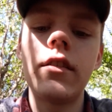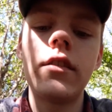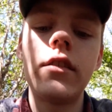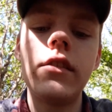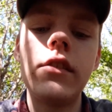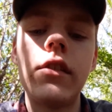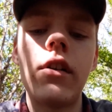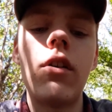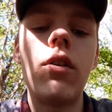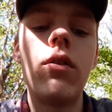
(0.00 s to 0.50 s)

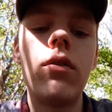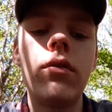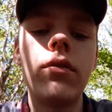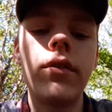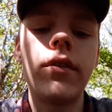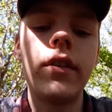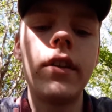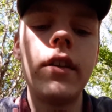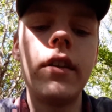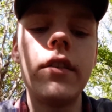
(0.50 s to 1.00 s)
So
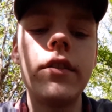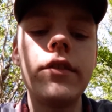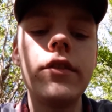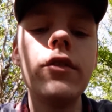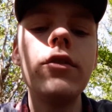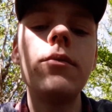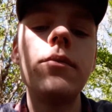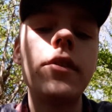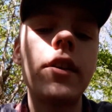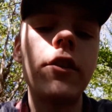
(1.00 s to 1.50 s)
he
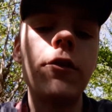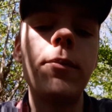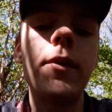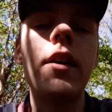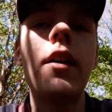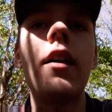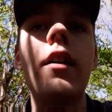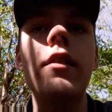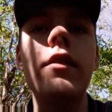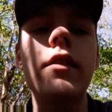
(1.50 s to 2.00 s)
assumes that's
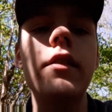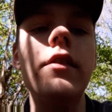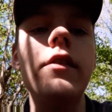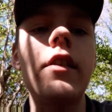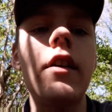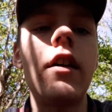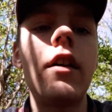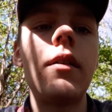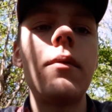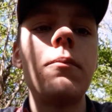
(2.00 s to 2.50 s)
because it's
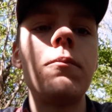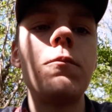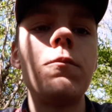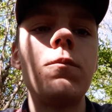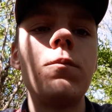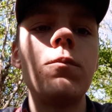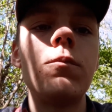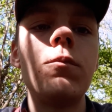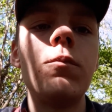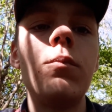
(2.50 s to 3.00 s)

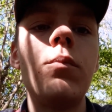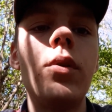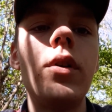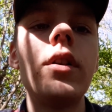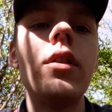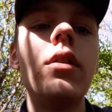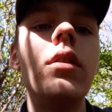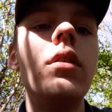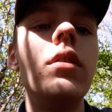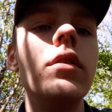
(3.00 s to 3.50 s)

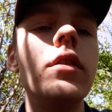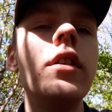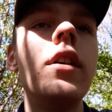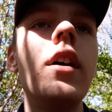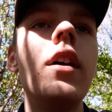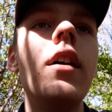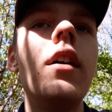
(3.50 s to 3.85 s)
pretty old.